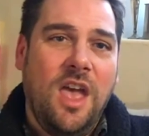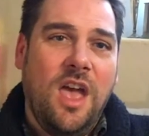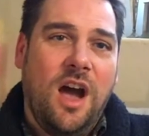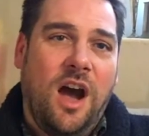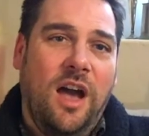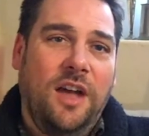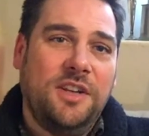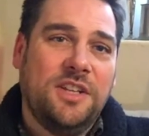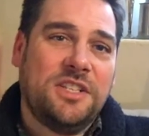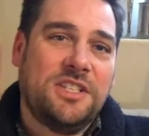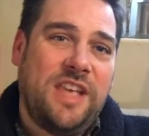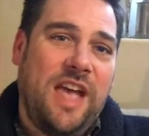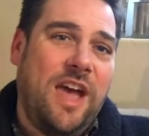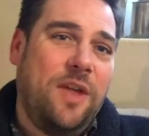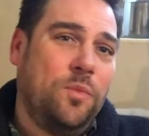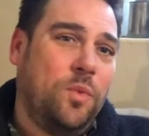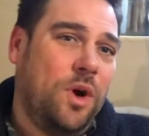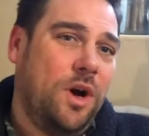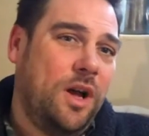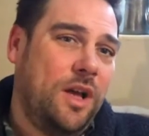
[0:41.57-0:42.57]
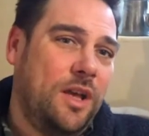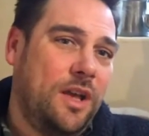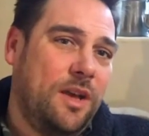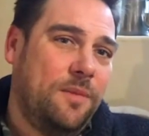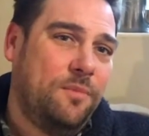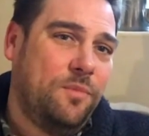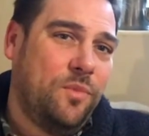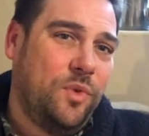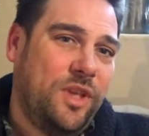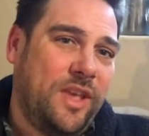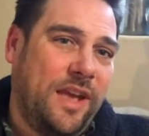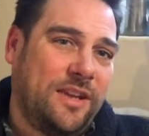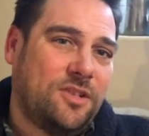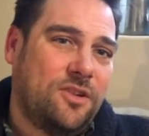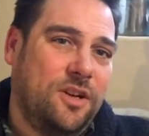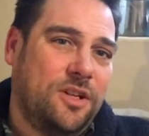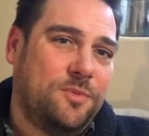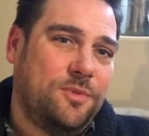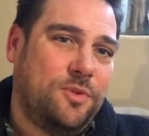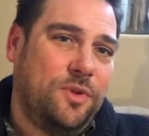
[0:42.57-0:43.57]
I understand why we
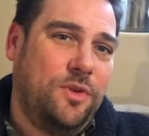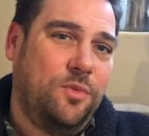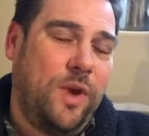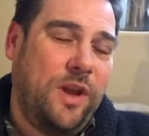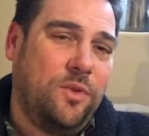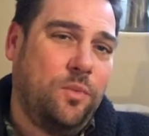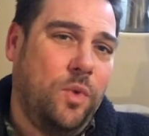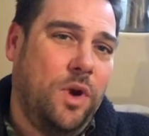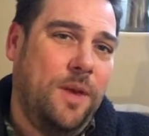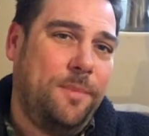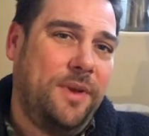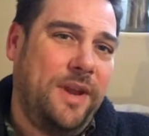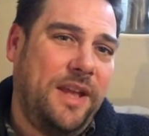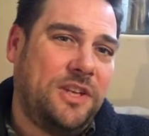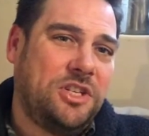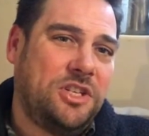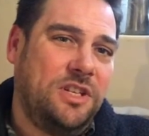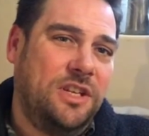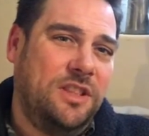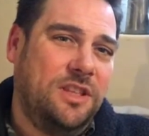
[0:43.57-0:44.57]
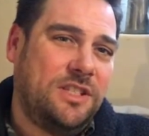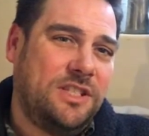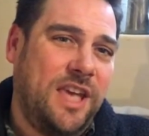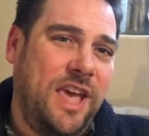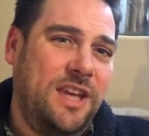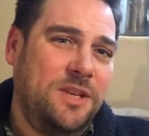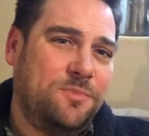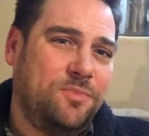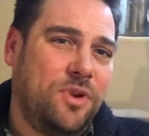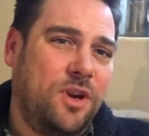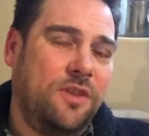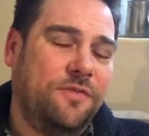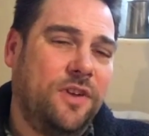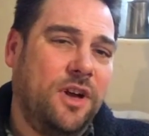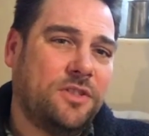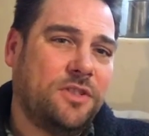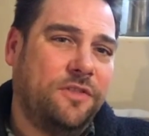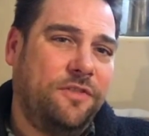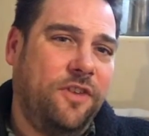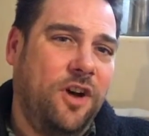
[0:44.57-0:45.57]
categorise between red and white, but actually the taste
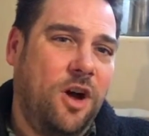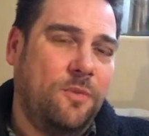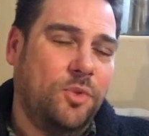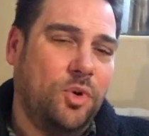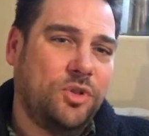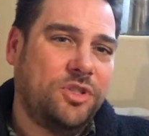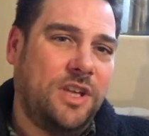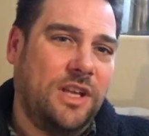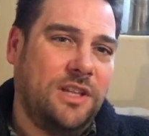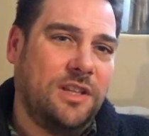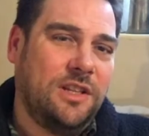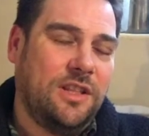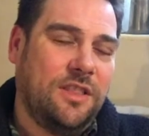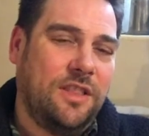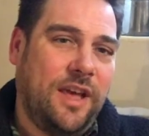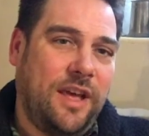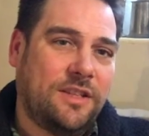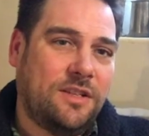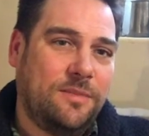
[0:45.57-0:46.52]
profiles are far more subtle than that.